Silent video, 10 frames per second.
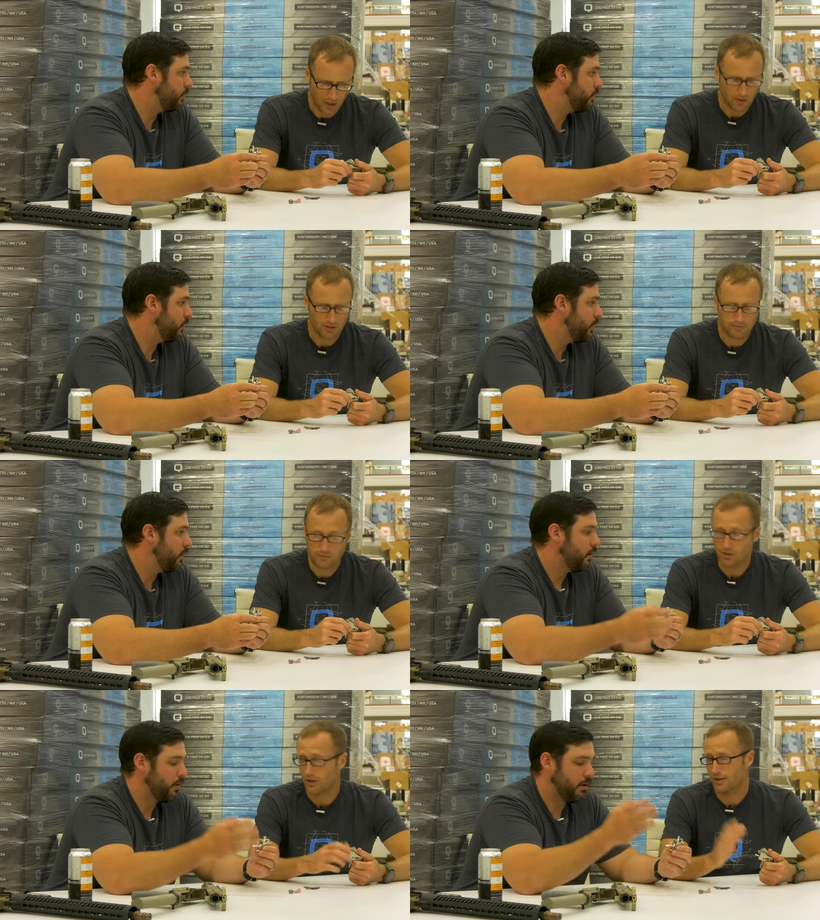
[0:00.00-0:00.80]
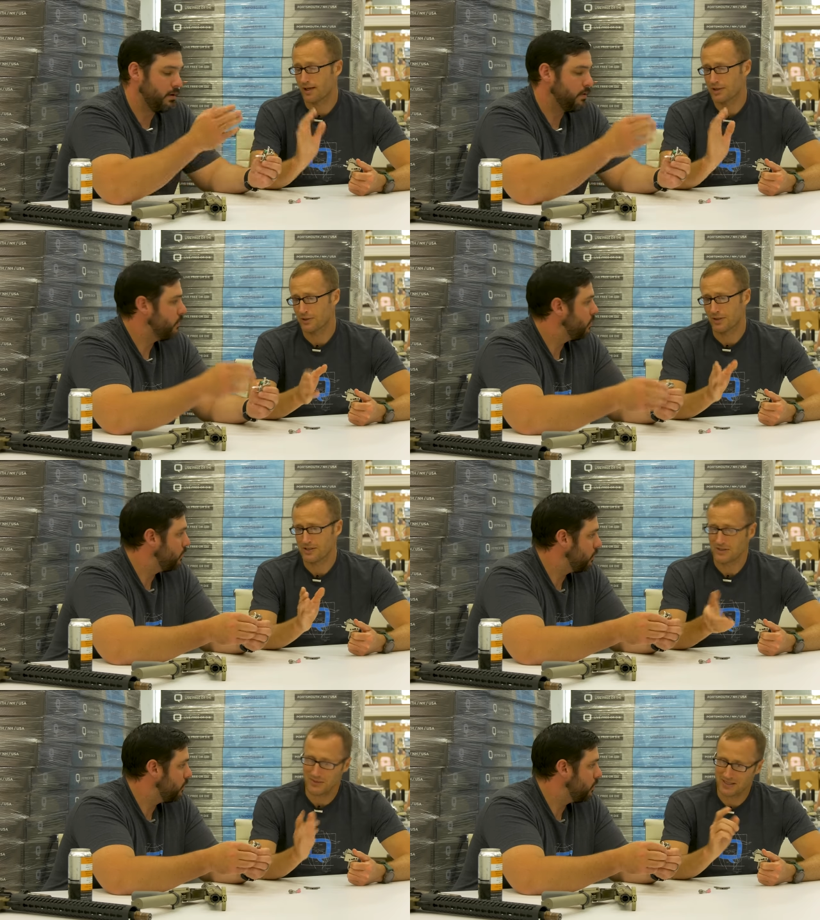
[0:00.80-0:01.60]
Speaker 1: Okay. Sorry, I
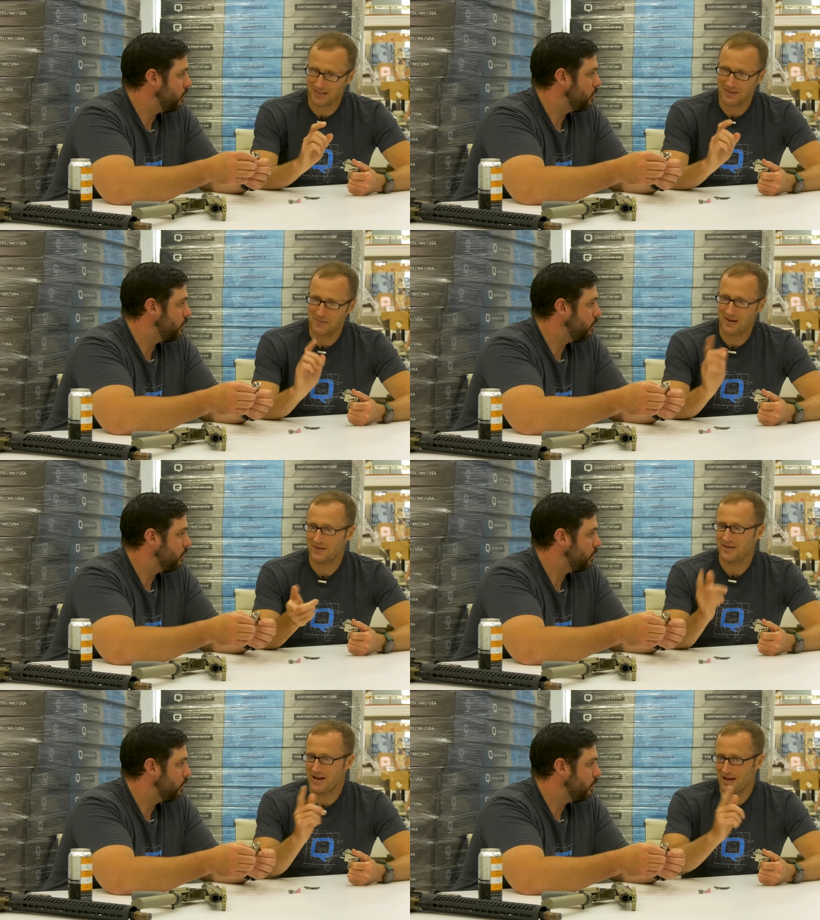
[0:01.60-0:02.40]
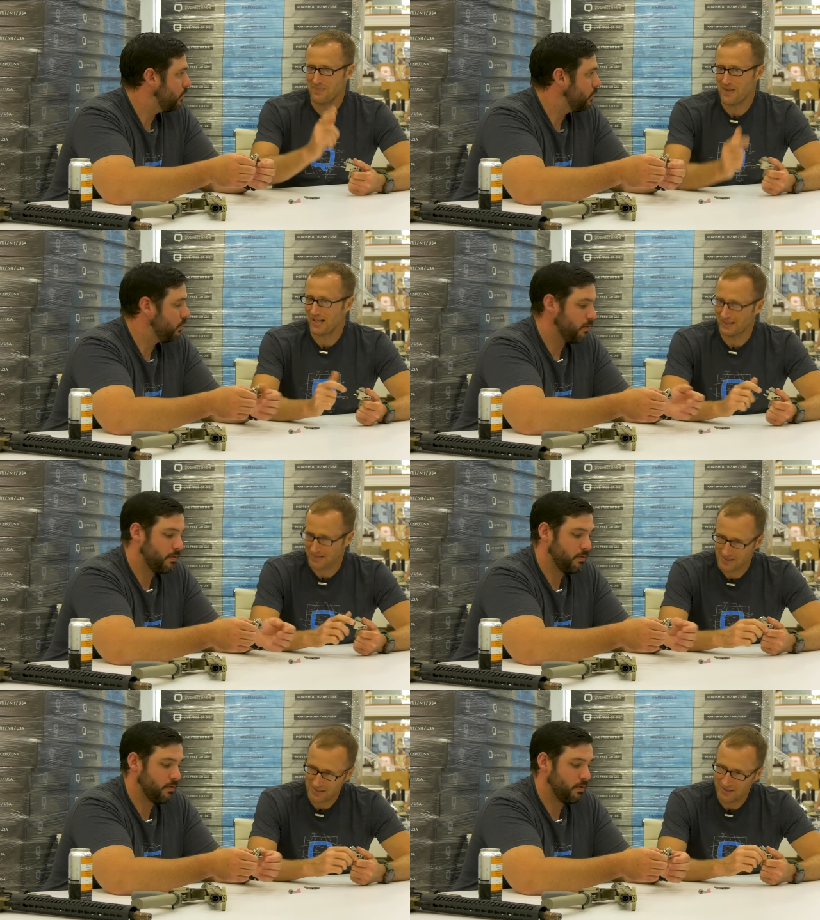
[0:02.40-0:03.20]
digress. You were talking about uh,
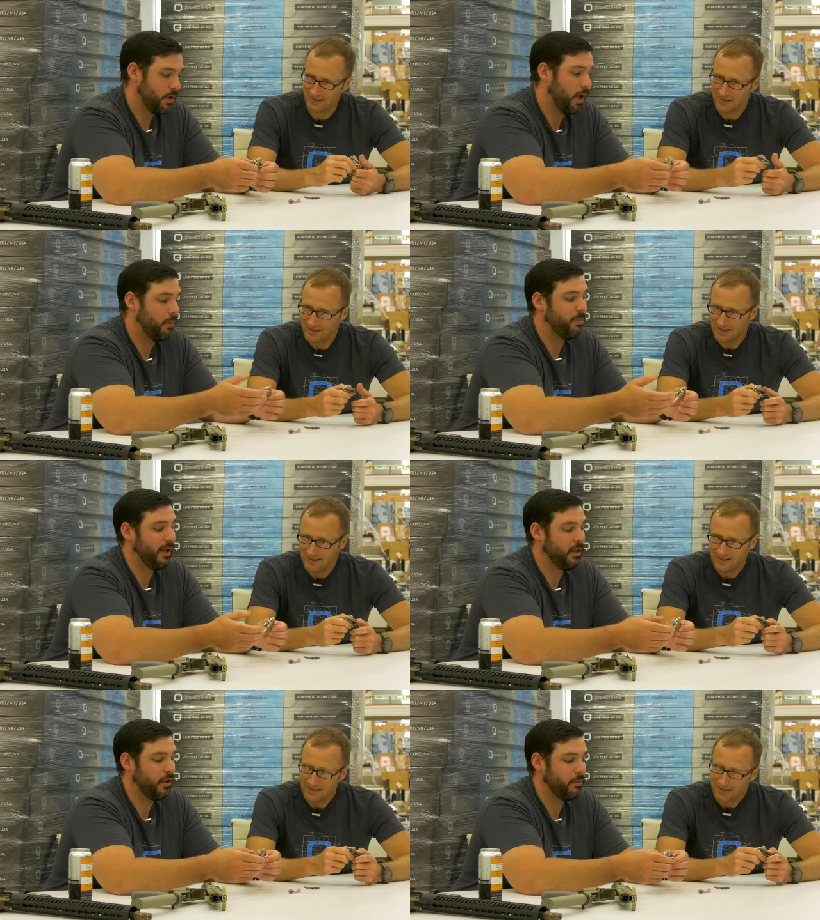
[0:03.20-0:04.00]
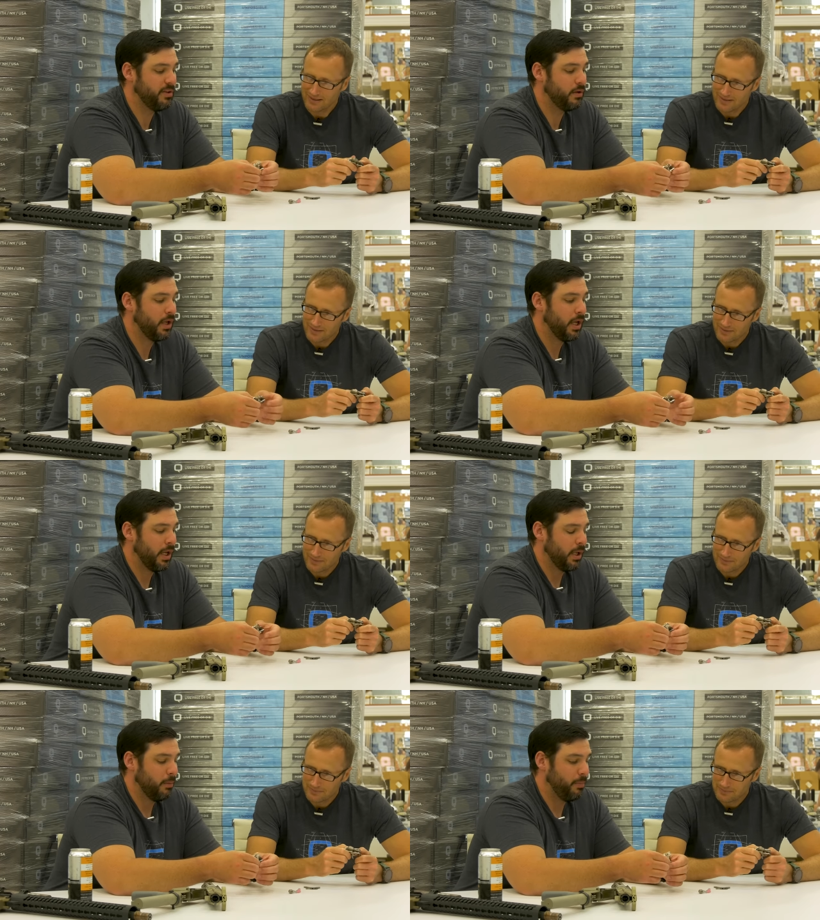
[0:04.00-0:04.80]
balance.
Speaker 2: Uh, balance, I mean,
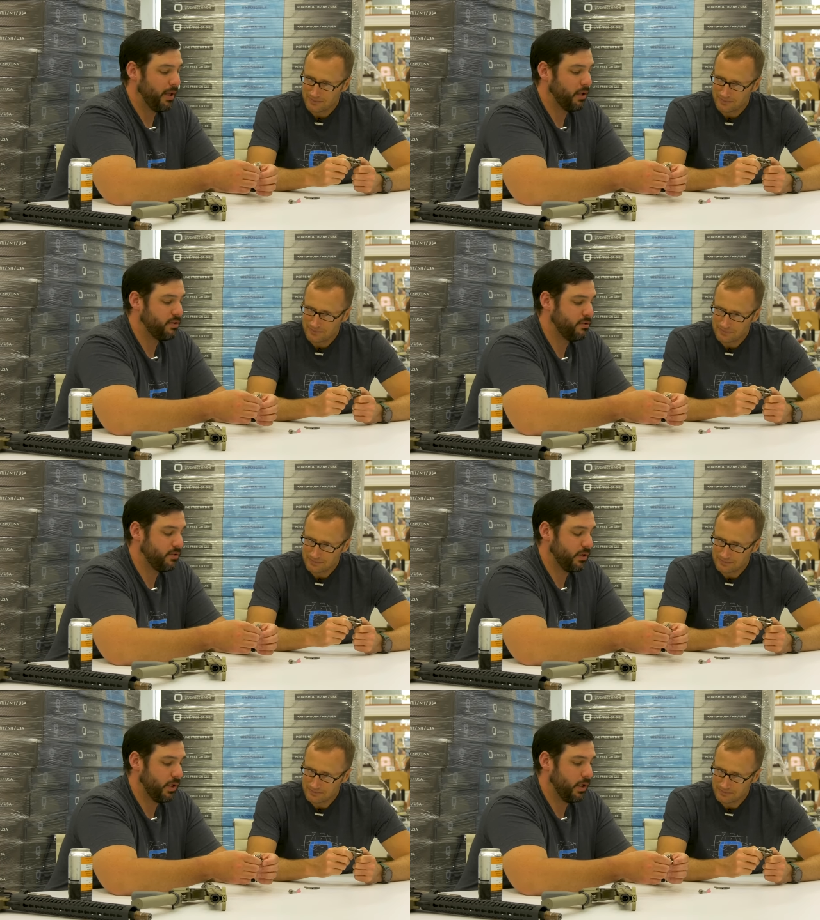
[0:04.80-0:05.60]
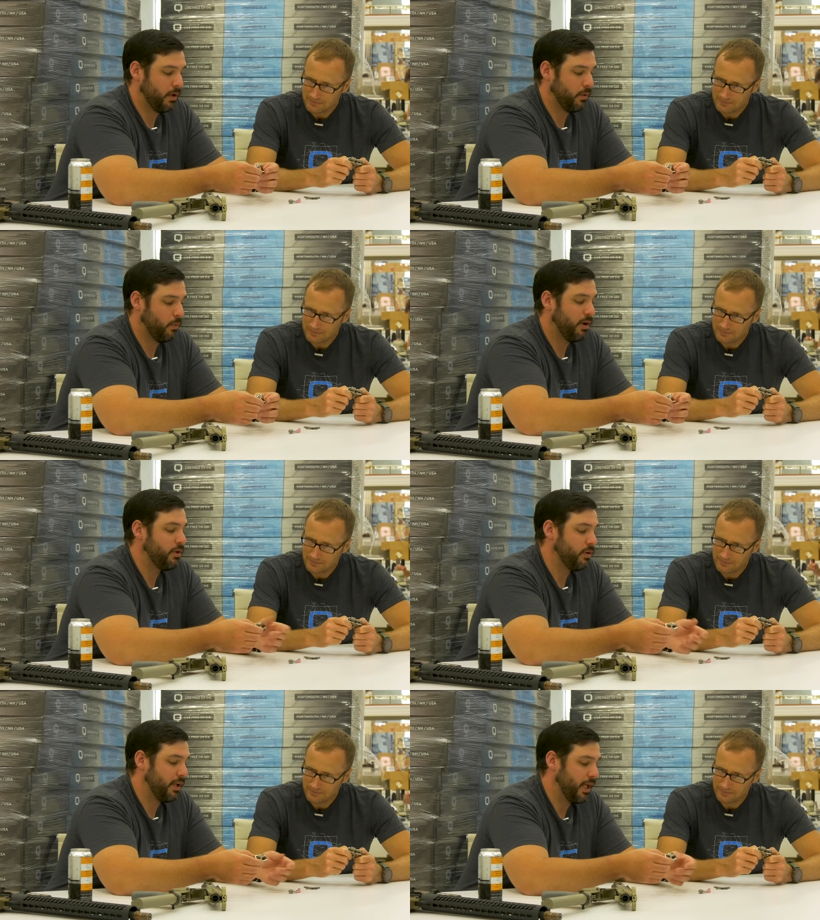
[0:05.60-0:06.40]
balance uh, where
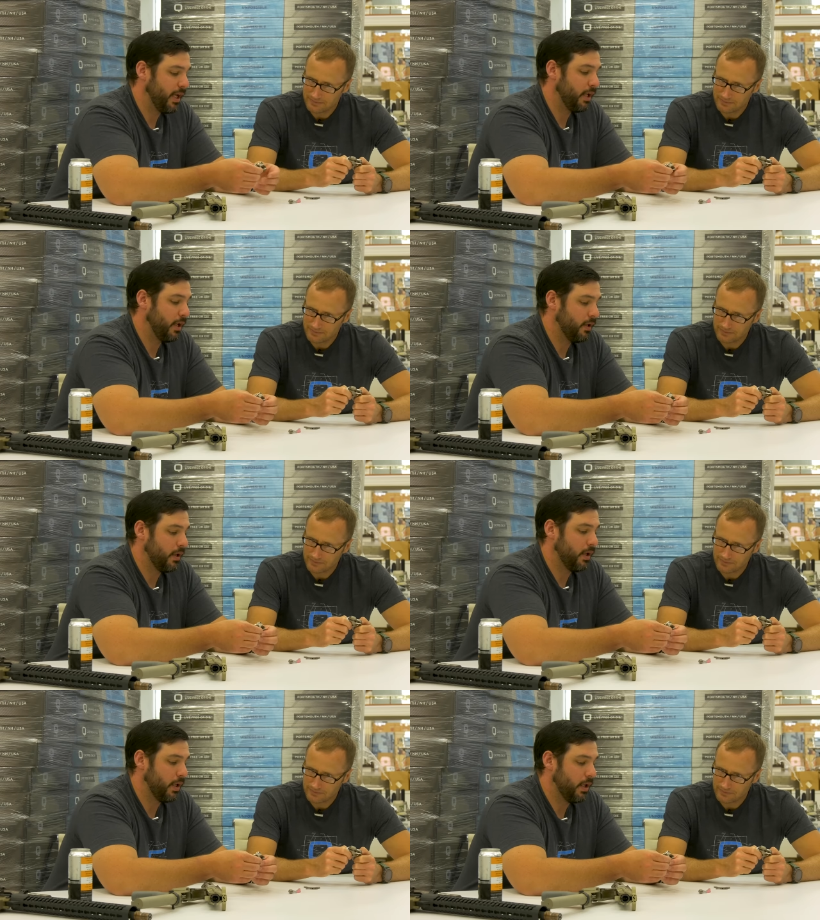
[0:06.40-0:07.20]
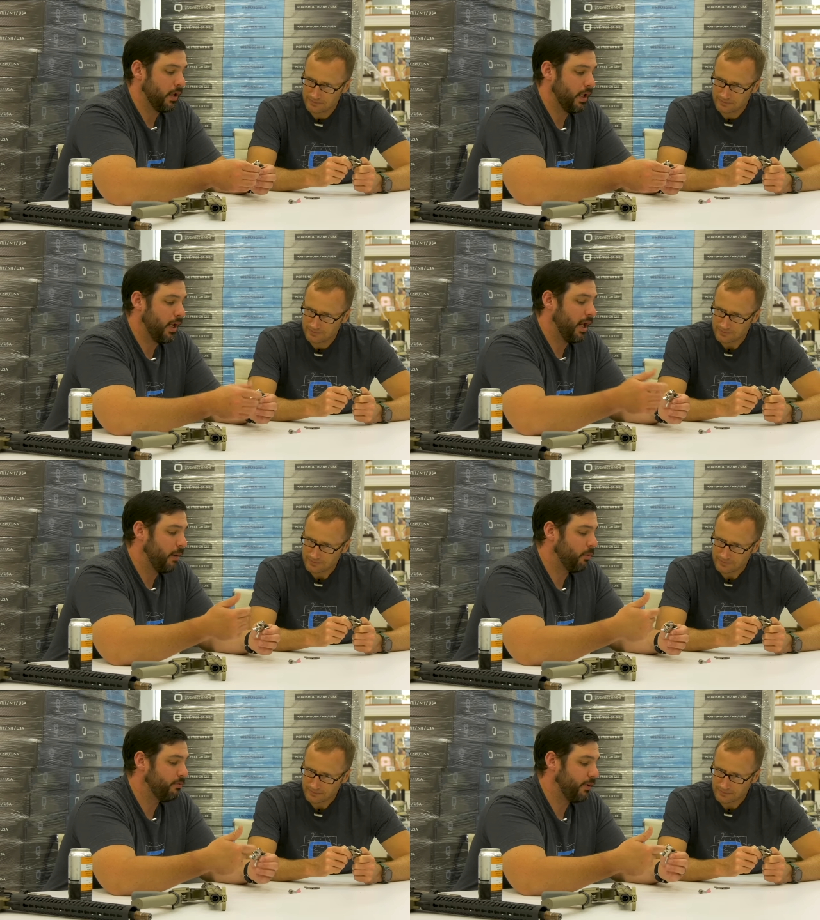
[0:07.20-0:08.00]
you can get it. It in a
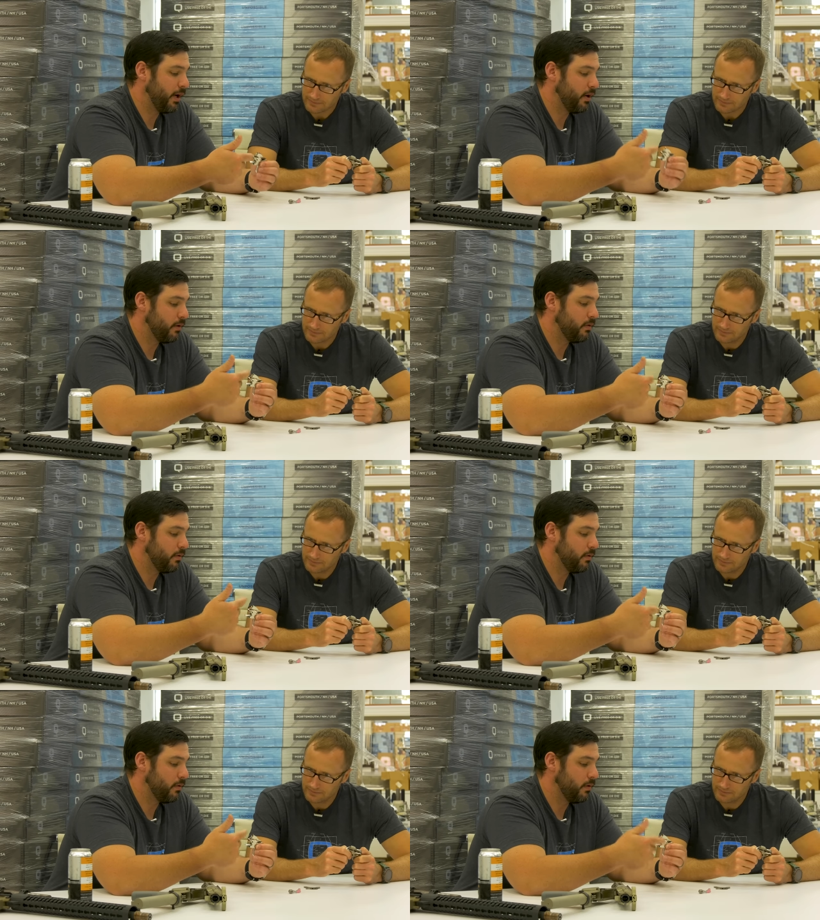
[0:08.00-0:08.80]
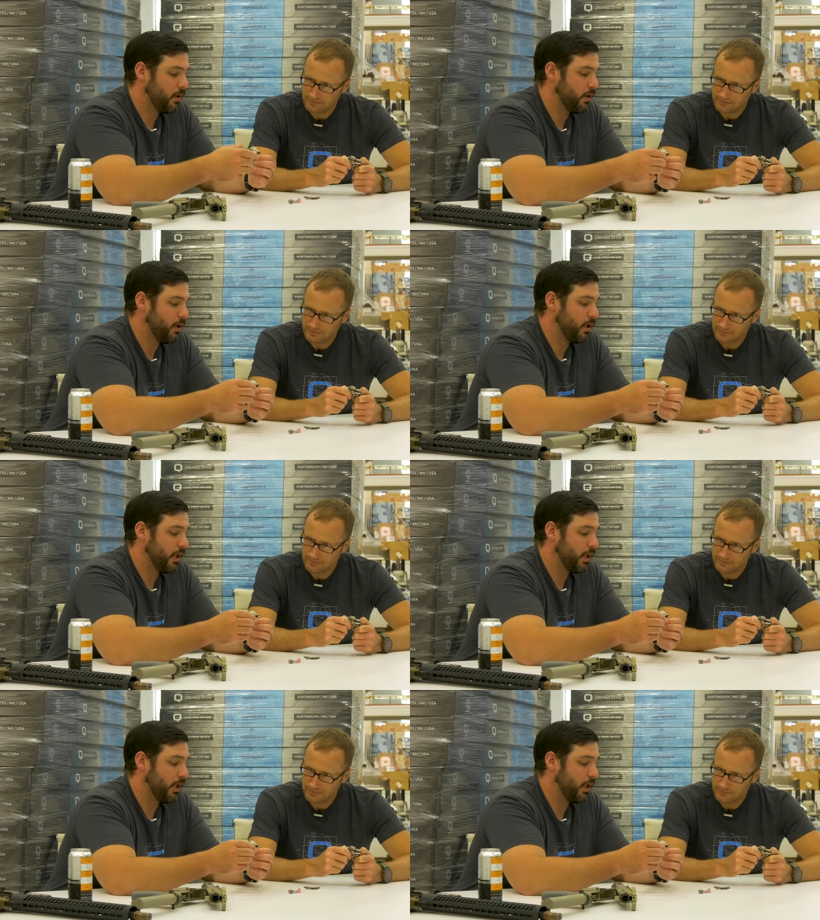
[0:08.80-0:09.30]
hammer-fired gun